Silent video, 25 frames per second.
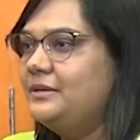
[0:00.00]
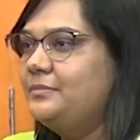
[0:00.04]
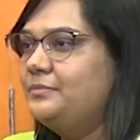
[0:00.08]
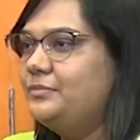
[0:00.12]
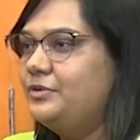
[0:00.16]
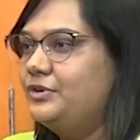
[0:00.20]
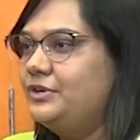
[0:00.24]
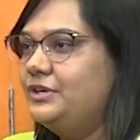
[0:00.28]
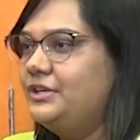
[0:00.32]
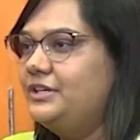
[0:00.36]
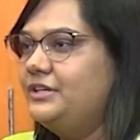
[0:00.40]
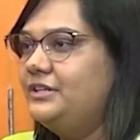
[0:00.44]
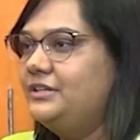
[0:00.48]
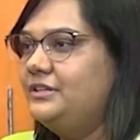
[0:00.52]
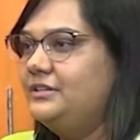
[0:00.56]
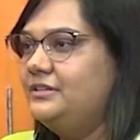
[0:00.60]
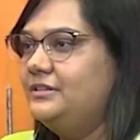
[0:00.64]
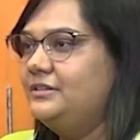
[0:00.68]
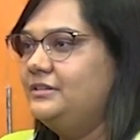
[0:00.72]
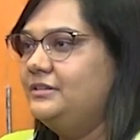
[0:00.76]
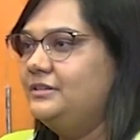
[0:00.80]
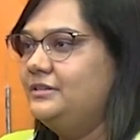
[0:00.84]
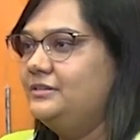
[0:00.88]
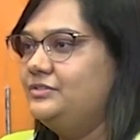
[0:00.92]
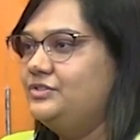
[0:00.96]
important.
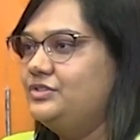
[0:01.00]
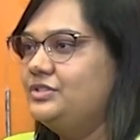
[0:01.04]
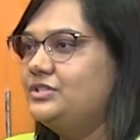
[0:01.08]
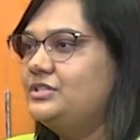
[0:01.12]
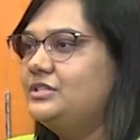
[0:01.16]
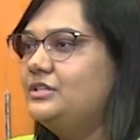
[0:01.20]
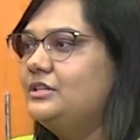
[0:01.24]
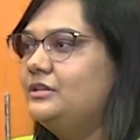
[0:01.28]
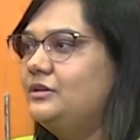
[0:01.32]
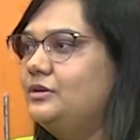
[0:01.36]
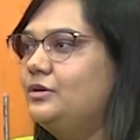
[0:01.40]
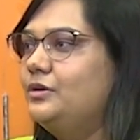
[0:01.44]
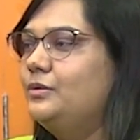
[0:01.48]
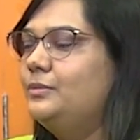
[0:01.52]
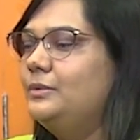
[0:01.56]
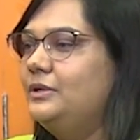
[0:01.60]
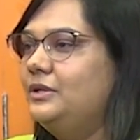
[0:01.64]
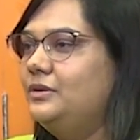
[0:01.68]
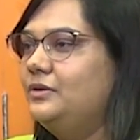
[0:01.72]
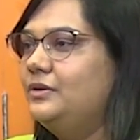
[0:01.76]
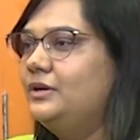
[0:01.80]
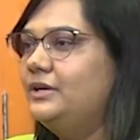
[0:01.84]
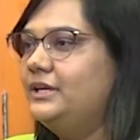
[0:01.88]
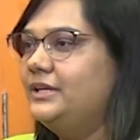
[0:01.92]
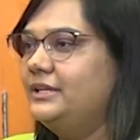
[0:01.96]
Just the law
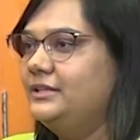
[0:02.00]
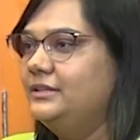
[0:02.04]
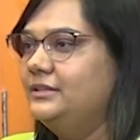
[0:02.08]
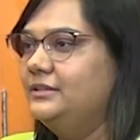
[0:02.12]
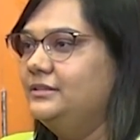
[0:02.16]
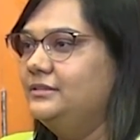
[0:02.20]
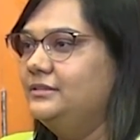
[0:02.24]
will not